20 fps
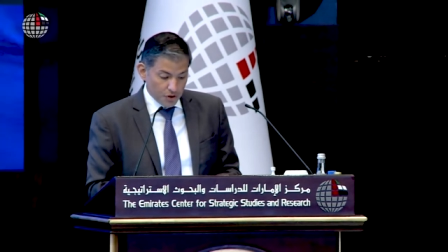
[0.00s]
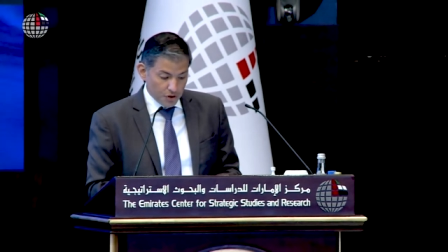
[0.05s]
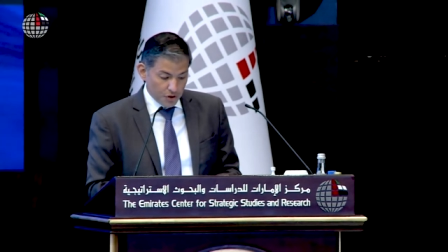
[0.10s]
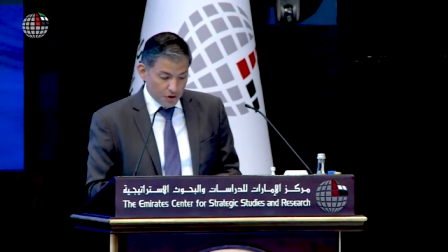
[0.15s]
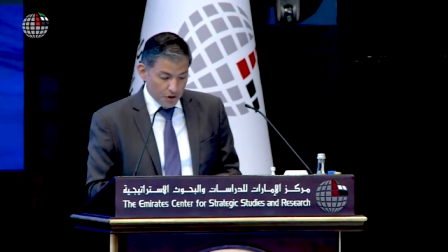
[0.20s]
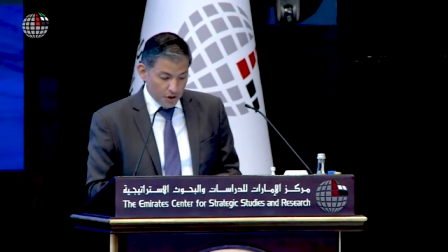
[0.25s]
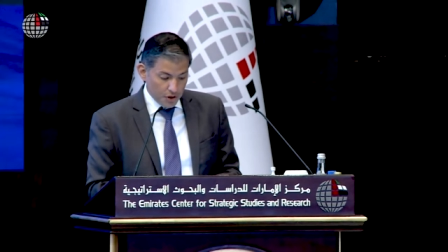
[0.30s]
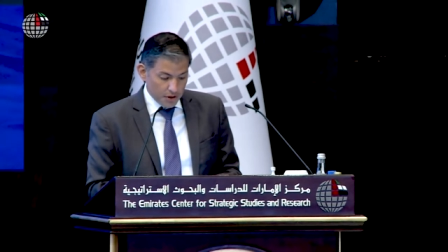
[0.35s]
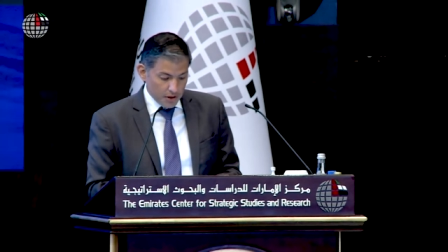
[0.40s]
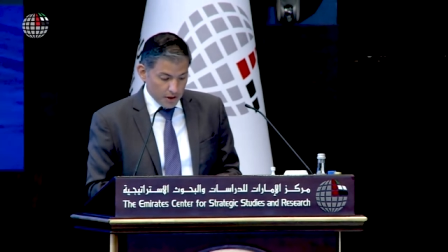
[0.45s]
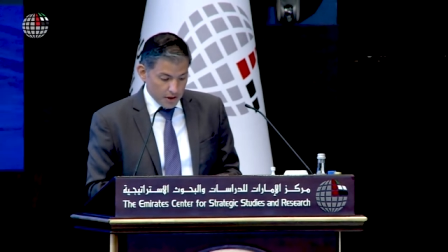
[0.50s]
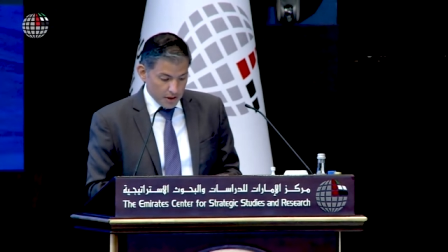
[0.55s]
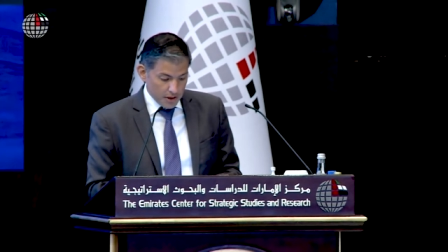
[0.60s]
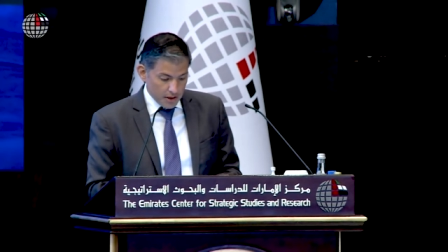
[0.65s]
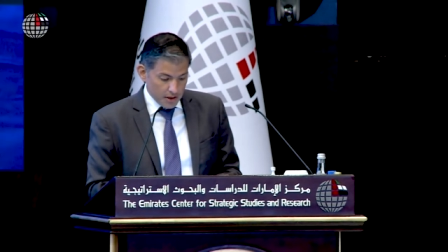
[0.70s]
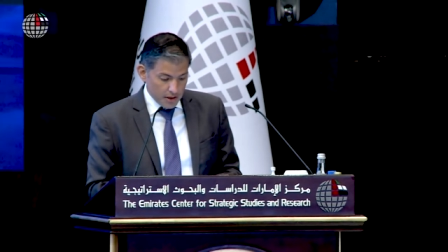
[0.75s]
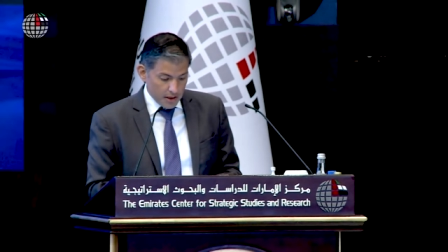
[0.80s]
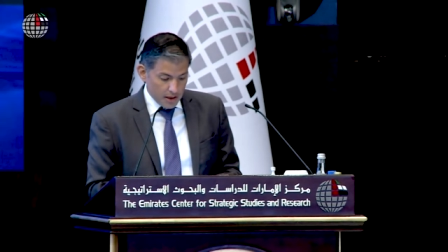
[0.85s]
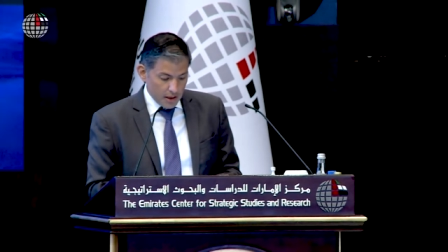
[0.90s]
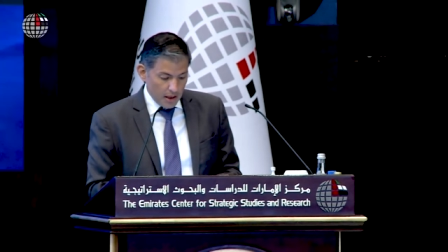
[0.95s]

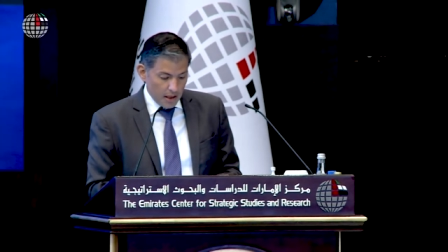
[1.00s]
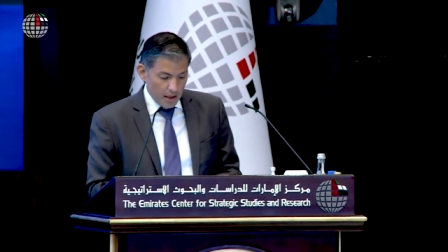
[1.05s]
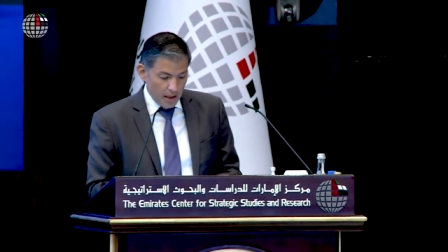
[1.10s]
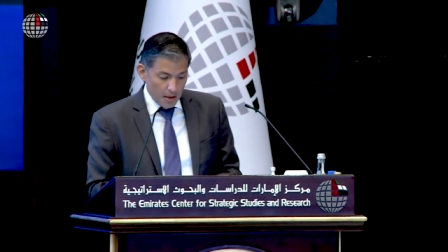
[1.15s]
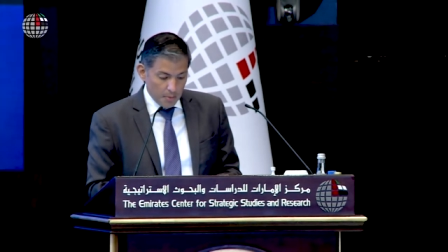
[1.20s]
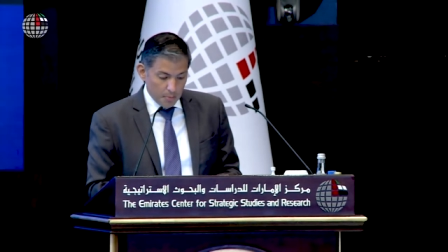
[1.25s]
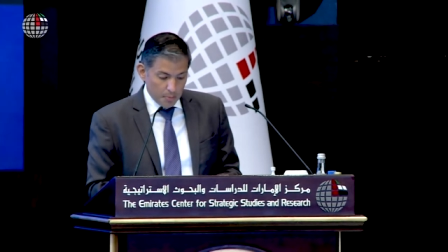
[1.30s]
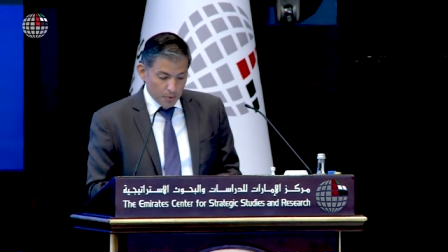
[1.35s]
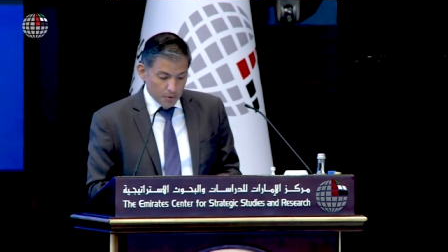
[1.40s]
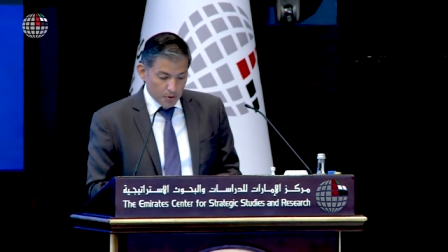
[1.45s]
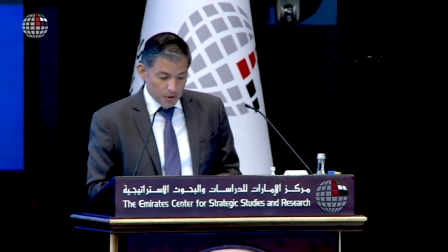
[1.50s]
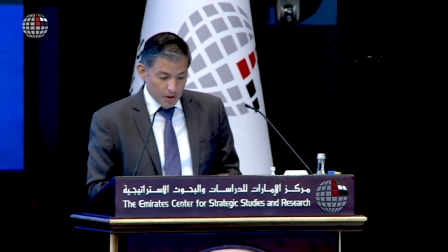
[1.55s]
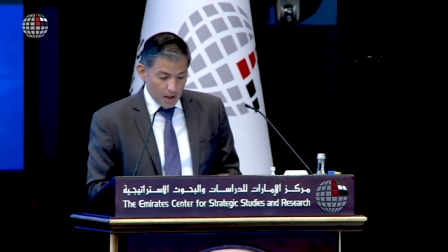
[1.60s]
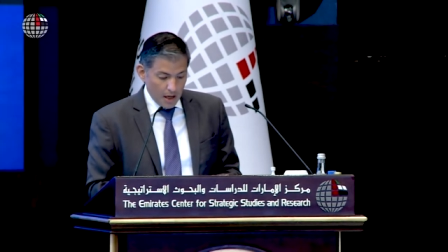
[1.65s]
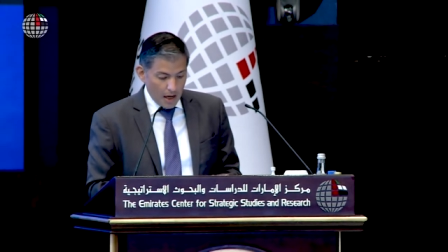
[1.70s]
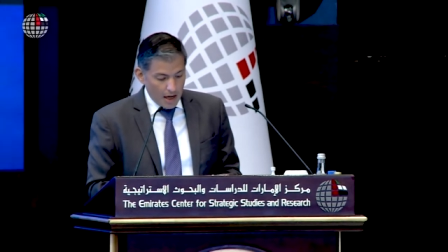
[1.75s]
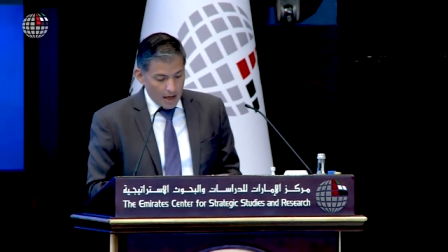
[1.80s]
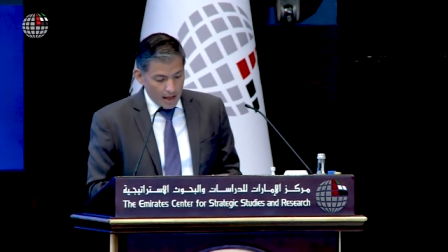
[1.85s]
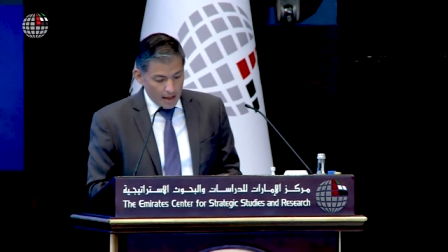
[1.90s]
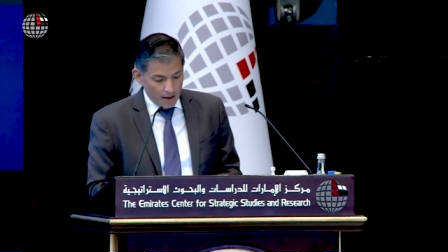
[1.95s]
shortages in inputs
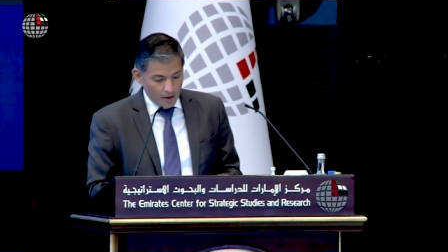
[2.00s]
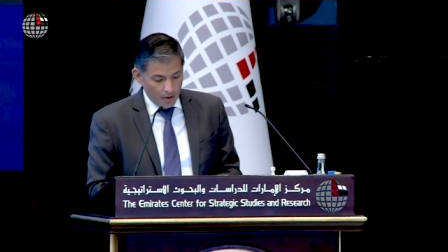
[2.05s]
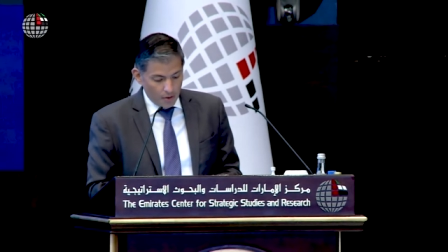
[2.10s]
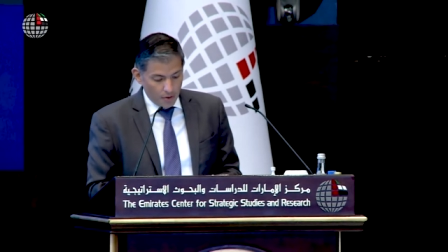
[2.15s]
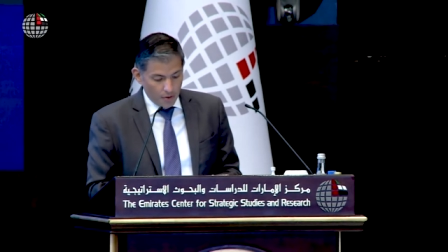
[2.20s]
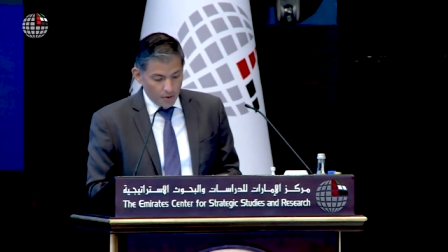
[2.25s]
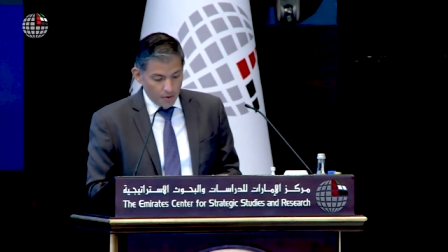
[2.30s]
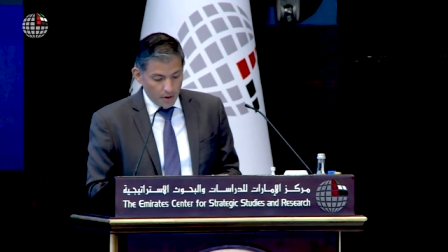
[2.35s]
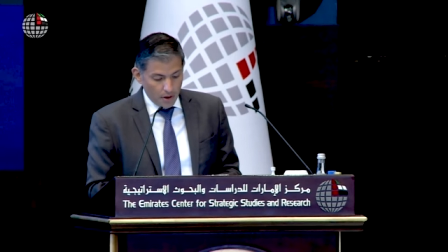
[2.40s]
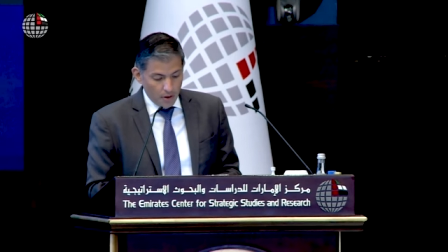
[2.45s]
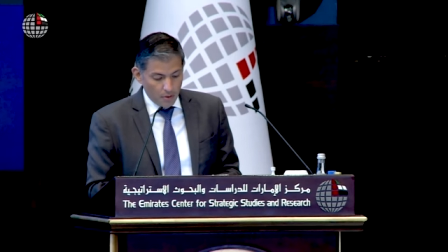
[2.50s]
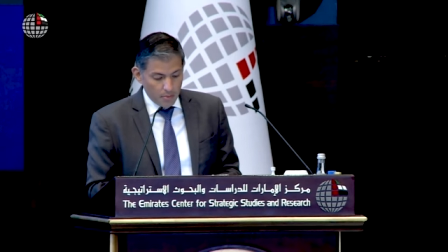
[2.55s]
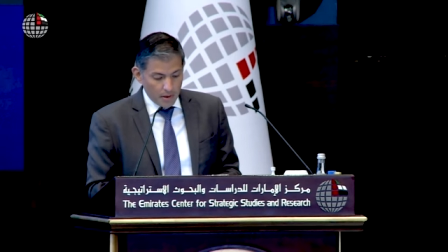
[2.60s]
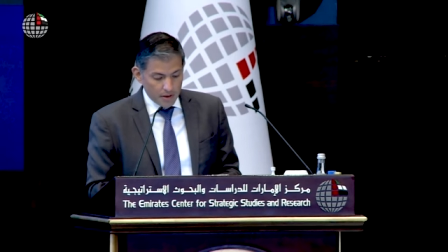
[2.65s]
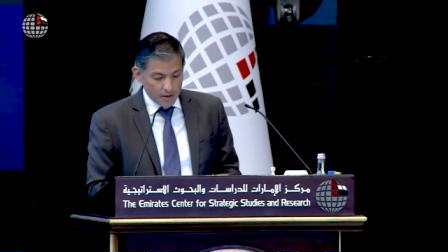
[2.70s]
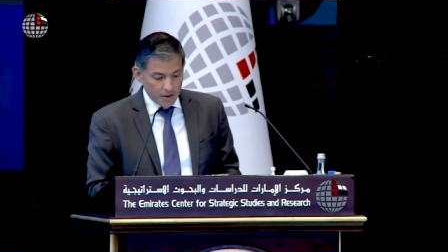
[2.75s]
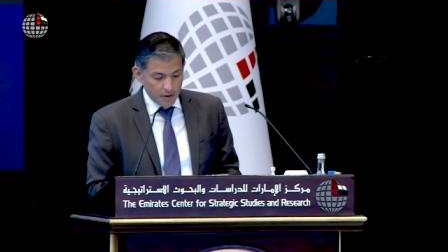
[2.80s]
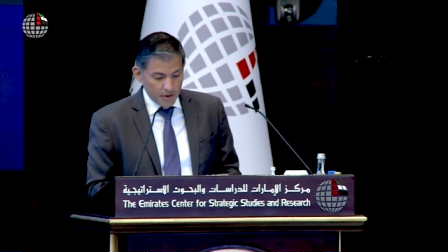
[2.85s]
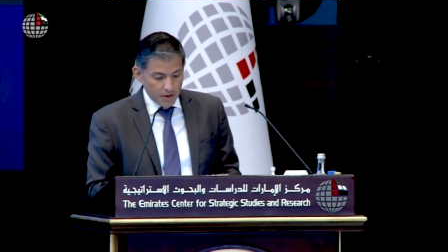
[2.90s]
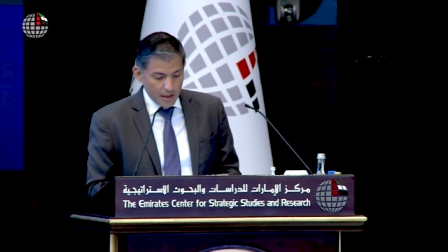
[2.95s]
and or raw
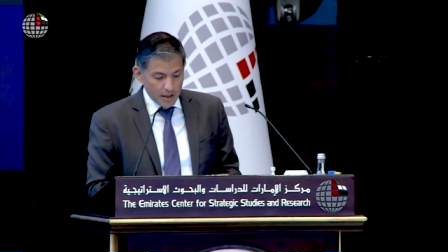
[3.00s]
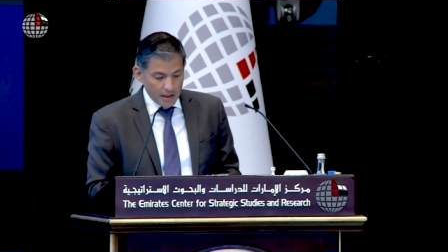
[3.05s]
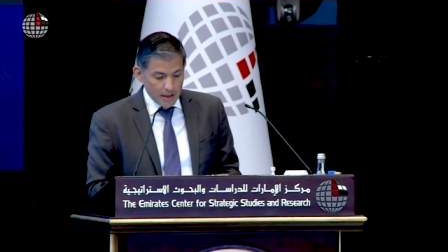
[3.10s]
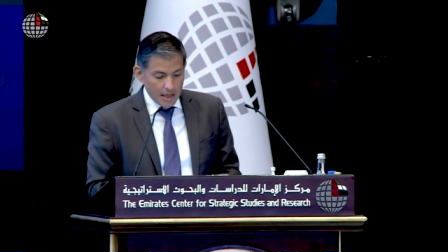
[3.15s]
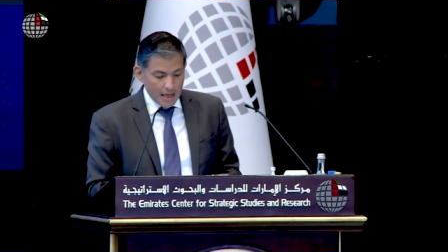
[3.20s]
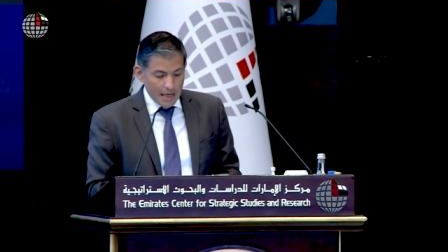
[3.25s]
material